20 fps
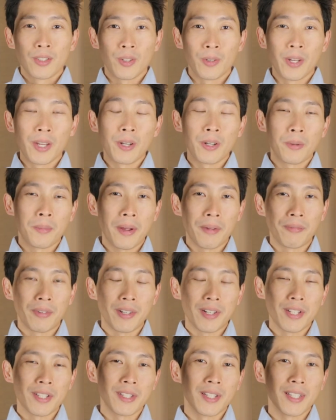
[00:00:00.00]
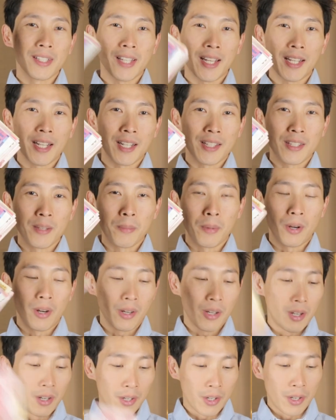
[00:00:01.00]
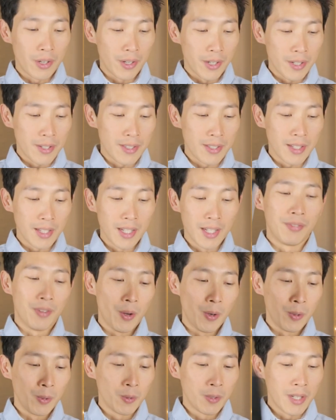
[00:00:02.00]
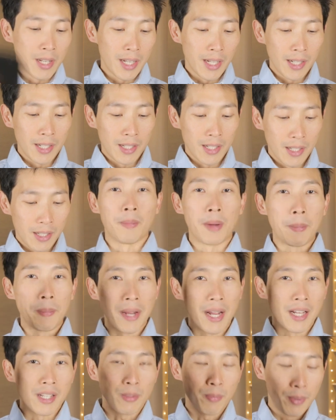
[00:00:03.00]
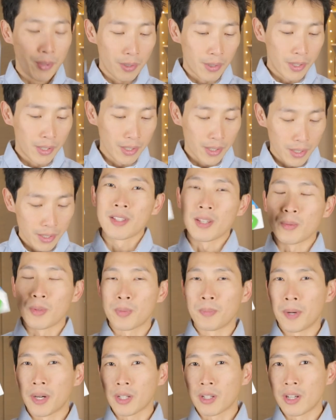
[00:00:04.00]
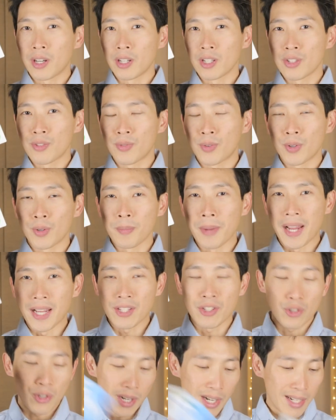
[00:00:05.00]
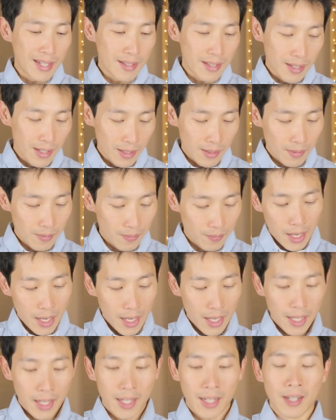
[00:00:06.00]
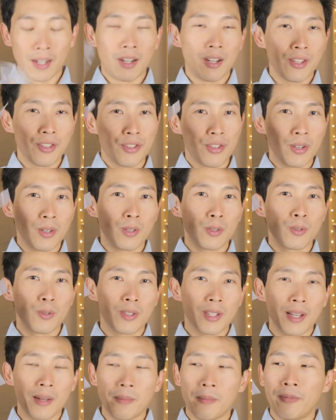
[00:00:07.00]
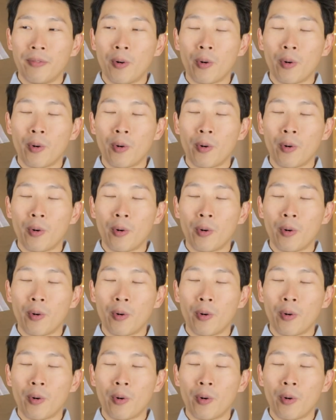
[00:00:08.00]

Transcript: So here are my various things. I got some Hong Kong currency, phone here, my passport, some smart cards for mass transit, and also some